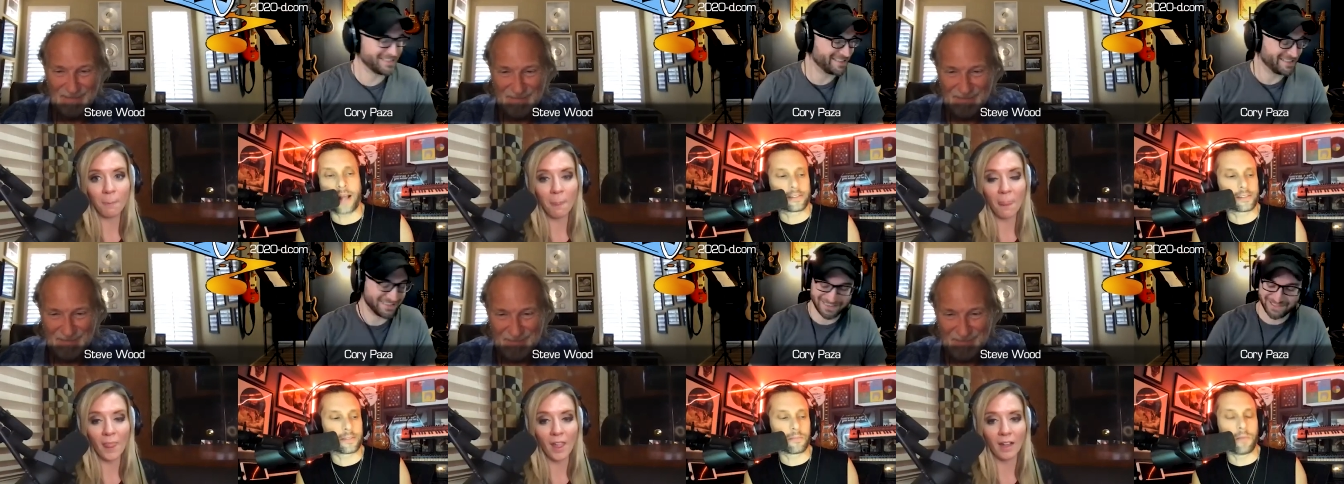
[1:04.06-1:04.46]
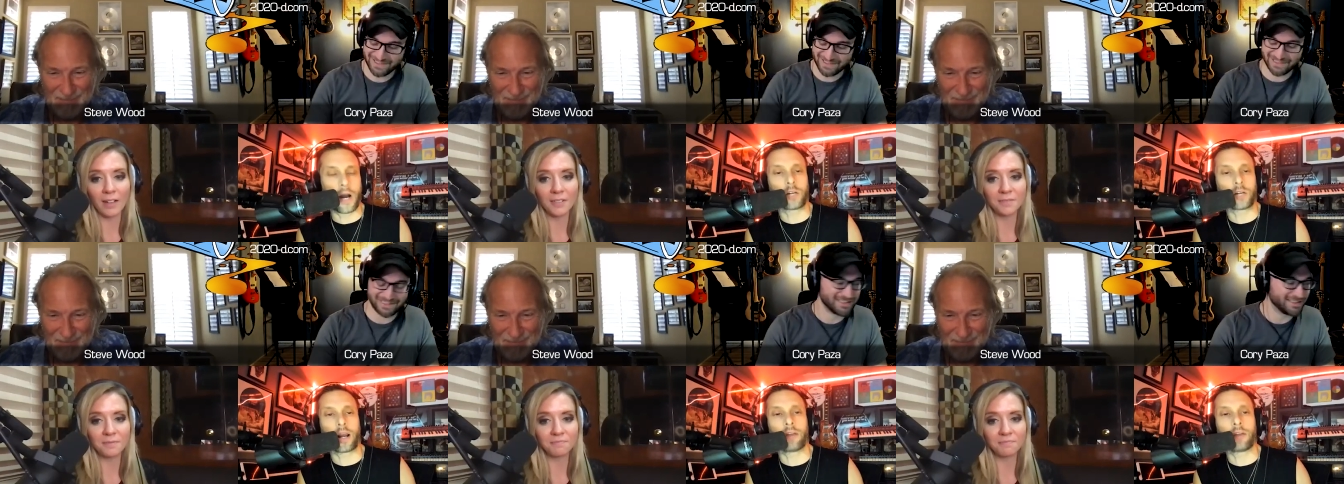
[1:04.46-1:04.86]
Speaker 1: my
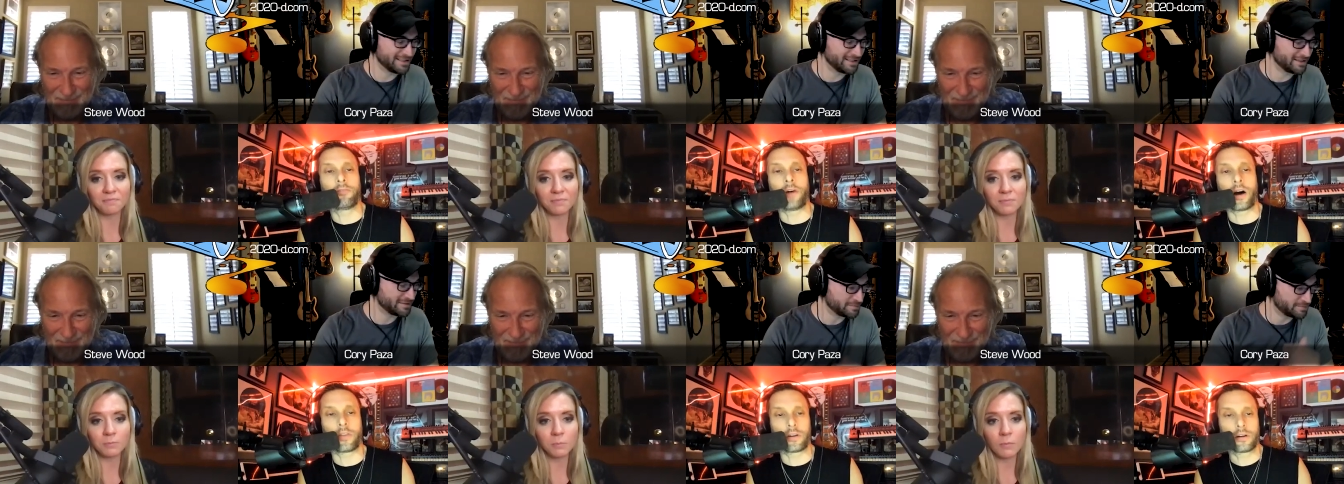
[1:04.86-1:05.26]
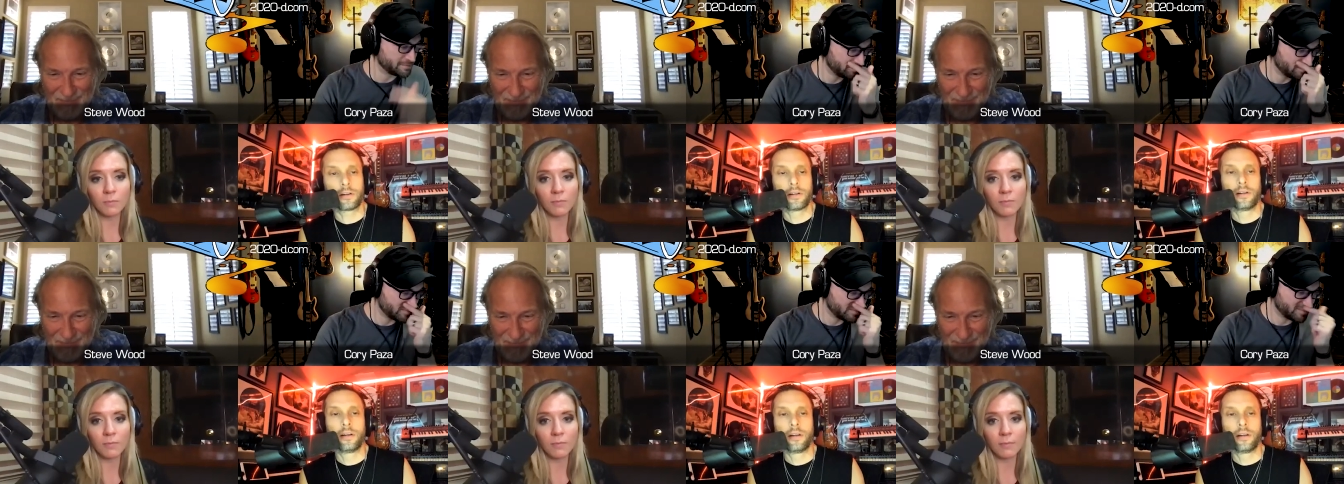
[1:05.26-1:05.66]
grandfather
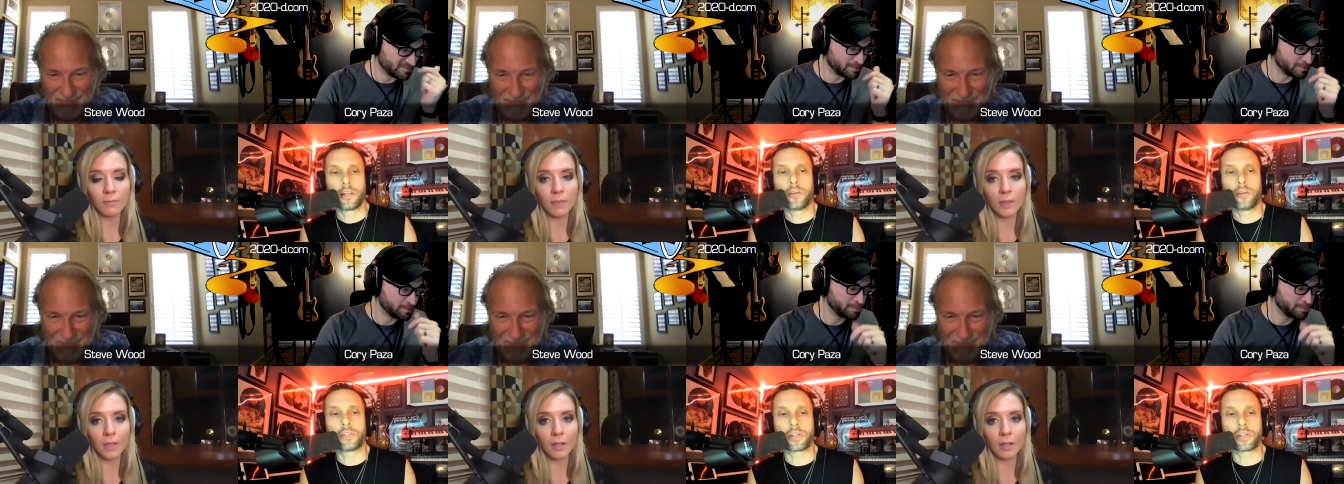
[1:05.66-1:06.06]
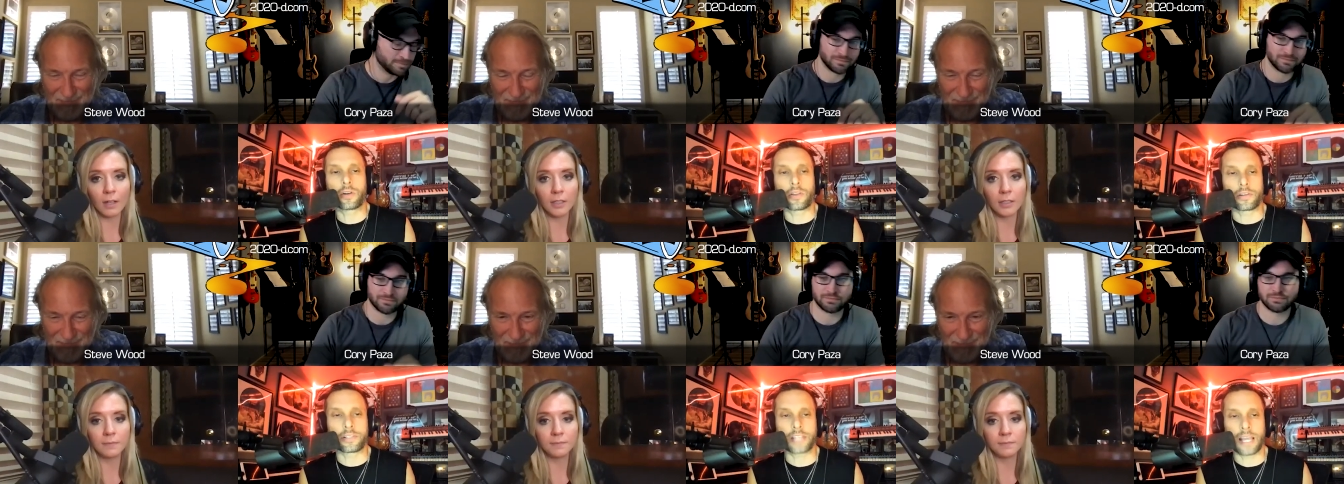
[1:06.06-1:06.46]
used to go to the
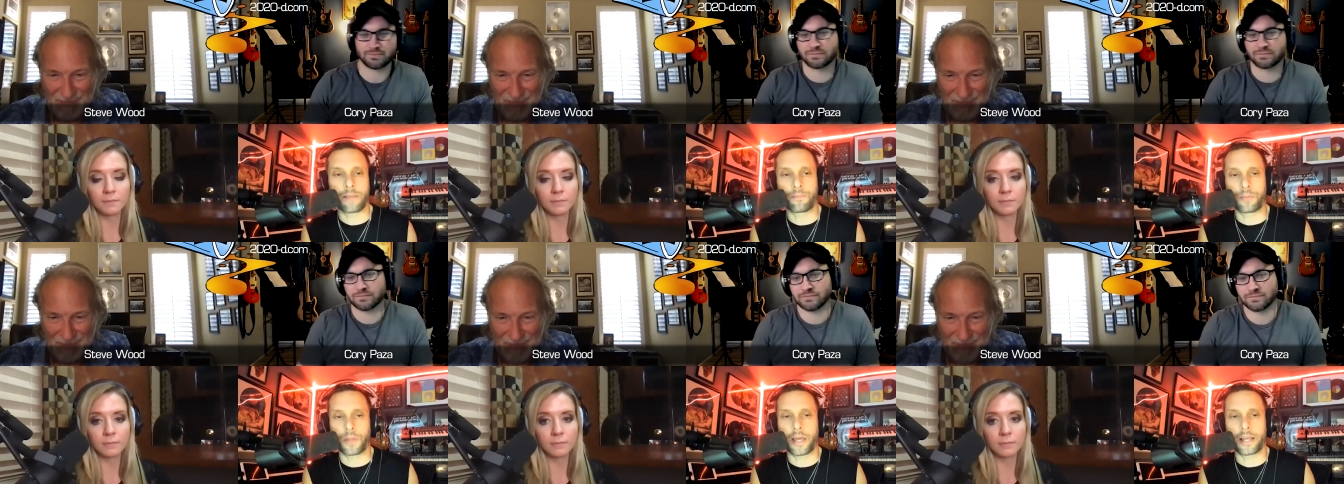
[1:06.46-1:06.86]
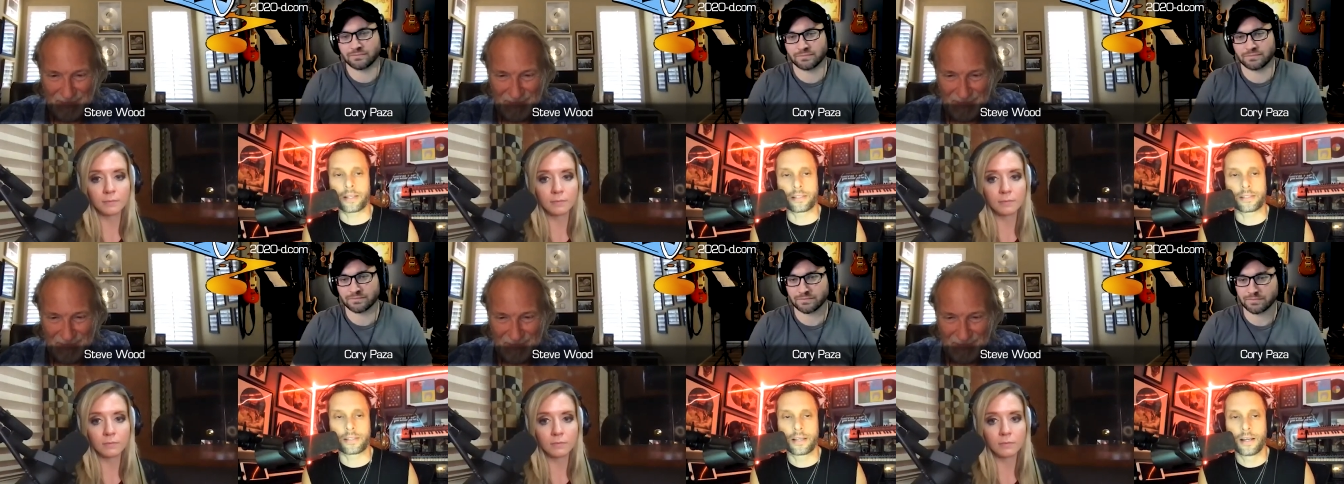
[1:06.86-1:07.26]
same
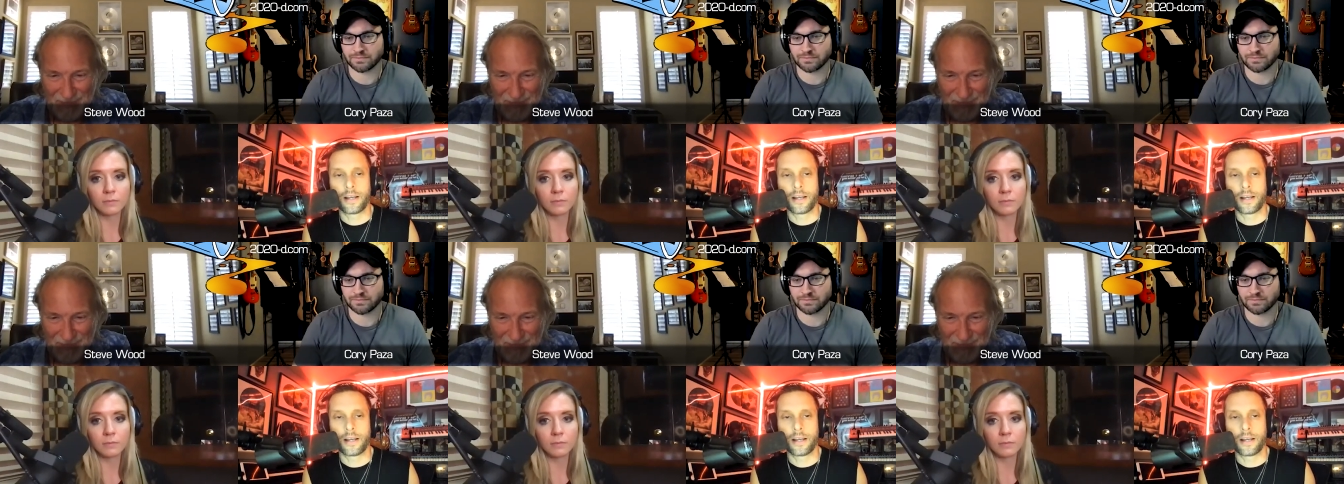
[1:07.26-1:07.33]
place